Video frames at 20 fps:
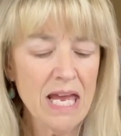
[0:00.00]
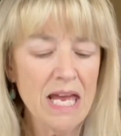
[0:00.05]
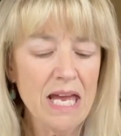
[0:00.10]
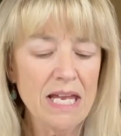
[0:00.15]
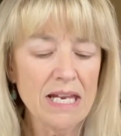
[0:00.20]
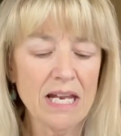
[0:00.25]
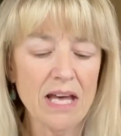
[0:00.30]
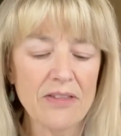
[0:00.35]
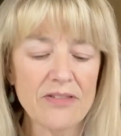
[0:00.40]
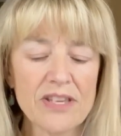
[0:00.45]

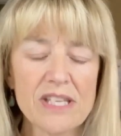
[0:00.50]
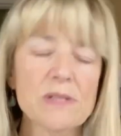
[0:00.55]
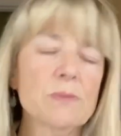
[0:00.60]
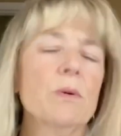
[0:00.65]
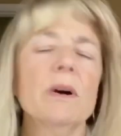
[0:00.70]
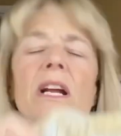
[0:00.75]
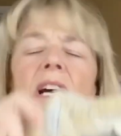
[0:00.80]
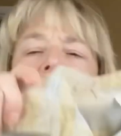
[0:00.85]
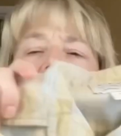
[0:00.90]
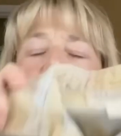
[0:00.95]
Now this
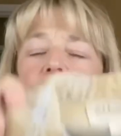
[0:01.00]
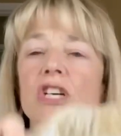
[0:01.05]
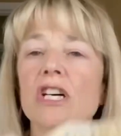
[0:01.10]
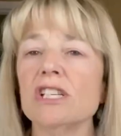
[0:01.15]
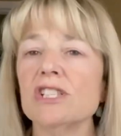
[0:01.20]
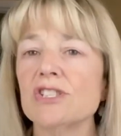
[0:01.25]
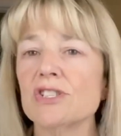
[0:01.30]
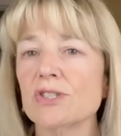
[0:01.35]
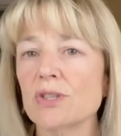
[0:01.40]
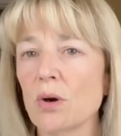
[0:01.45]
one I
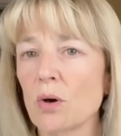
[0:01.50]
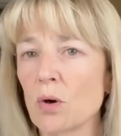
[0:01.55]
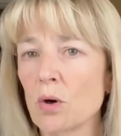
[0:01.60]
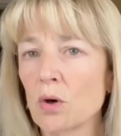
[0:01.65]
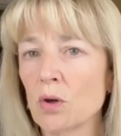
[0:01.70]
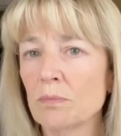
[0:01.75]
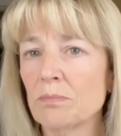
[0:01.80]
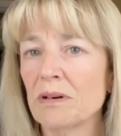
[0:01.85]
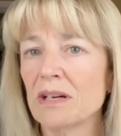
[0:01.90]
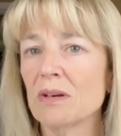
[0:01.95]
just
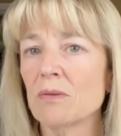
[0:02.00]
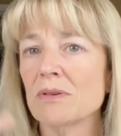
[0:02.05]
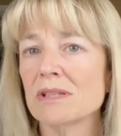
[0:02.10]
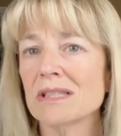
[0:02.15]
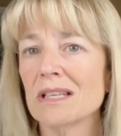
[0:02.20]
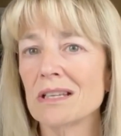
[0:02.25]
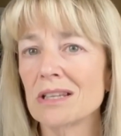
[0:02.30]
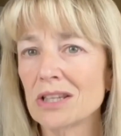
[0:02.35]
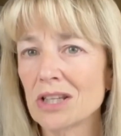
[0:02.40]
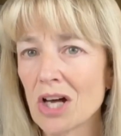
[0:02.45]
sold, but it was
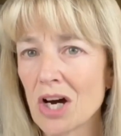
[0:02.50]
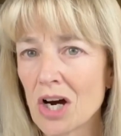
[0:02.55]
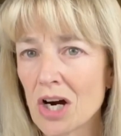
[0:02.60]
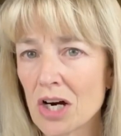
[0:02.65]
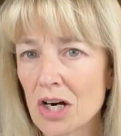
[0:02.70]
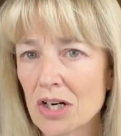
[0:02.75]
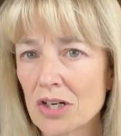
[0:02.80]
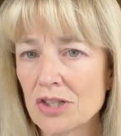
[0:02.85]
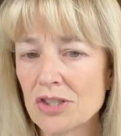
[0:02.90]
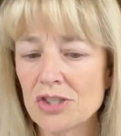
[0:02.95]
a
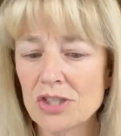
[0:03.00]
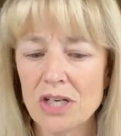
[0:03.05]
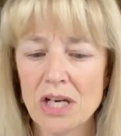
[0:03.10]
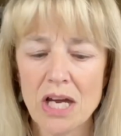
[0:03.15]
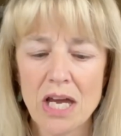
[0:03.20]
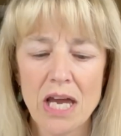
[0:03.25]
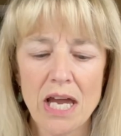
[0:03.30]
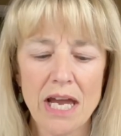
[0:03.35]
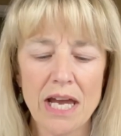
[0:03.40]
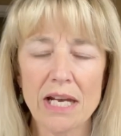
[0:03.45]
large
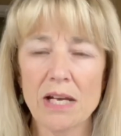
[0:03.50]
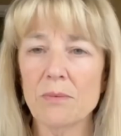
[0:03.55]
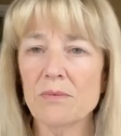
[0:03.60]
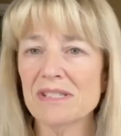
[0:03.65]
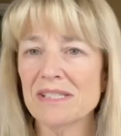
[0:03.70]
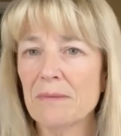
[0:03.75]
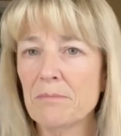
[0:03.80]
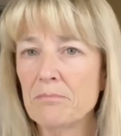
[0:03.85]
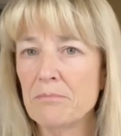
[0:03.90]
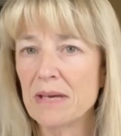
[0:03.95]
and it was
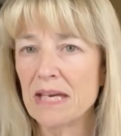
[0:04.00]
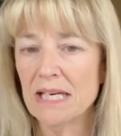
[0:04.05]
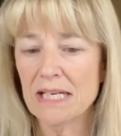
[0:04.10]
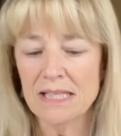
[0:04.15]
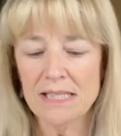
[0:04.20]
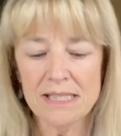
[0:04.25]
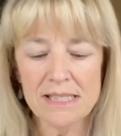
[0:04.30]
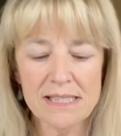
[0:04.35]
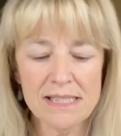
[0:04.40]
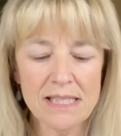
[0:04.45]
a
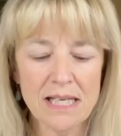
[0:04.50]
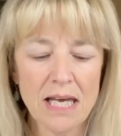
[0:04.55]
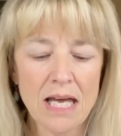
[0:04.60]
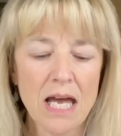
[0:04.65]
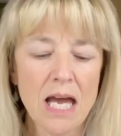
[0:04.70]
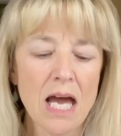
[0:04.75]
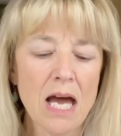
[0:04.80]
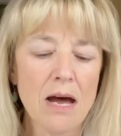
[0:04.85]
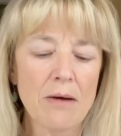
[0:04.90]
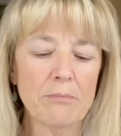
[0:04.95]
men's.
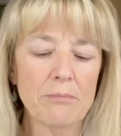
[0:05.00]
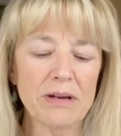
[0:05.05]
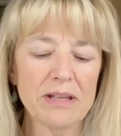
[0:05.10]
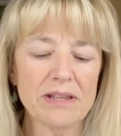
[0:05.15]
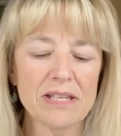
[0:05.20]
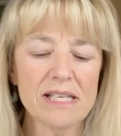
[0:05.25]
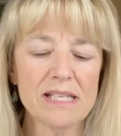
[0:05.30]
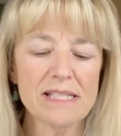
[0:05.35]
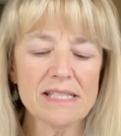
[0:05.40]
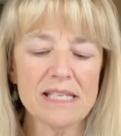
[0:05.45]
But
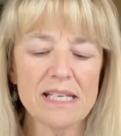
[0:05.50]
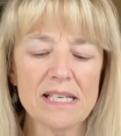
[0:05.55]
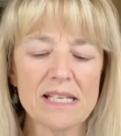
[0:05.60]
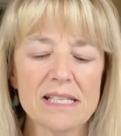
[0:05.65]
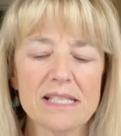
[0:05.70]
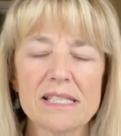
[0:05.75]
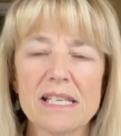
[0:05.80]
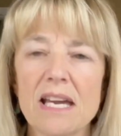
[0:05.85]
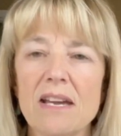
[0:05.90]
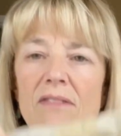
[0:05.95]
this
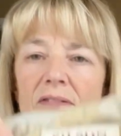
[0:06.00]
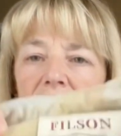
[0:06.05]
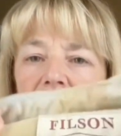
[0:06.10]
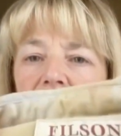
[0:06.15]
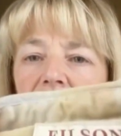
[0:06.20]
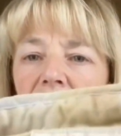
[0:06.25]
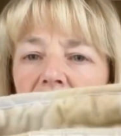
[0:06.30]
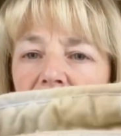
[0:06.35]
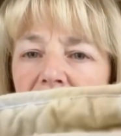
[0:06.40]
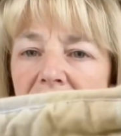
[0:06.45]
is a
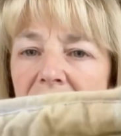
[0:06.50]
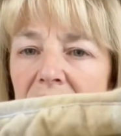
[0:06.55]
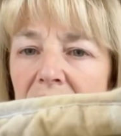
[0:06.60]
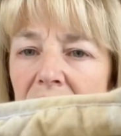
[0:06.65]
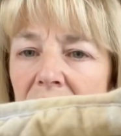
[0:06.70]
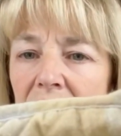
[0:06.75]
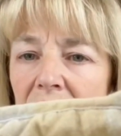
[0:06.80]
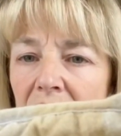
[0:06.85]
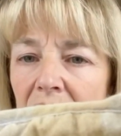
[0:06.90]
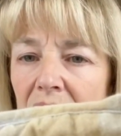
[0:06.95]

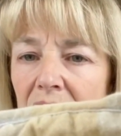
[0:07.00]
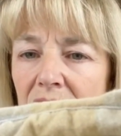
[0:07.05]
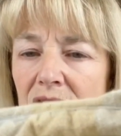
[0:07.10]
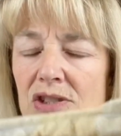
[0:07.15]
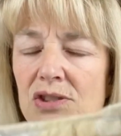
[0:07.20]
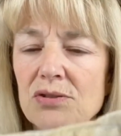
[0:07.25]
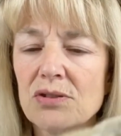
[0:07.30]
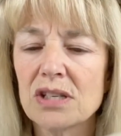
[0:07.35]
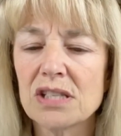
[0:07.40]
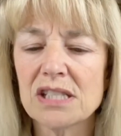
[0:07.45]
Filson
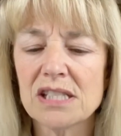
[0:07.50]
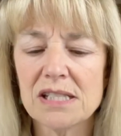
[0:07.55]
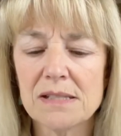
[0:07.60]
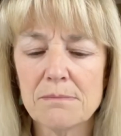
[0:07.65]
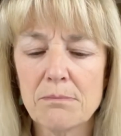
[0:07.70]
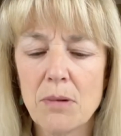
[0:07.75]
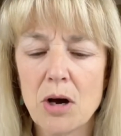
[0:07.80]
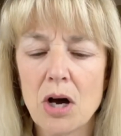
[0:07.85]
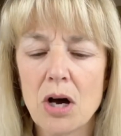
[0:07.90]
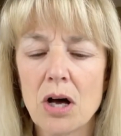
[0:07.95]
extra
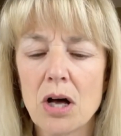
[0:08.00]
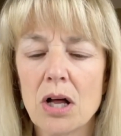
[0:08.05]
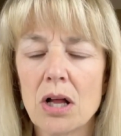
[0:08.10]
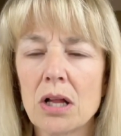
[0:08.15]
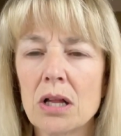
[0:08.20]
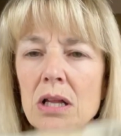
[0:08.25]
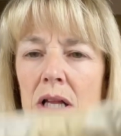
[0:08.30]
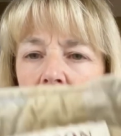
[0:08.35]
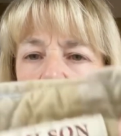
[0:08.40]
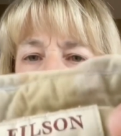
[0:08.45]

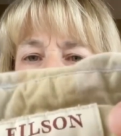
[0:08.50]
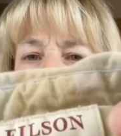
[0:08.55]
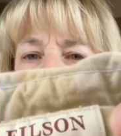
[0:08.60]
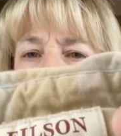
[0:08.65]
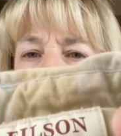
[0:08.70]
small, and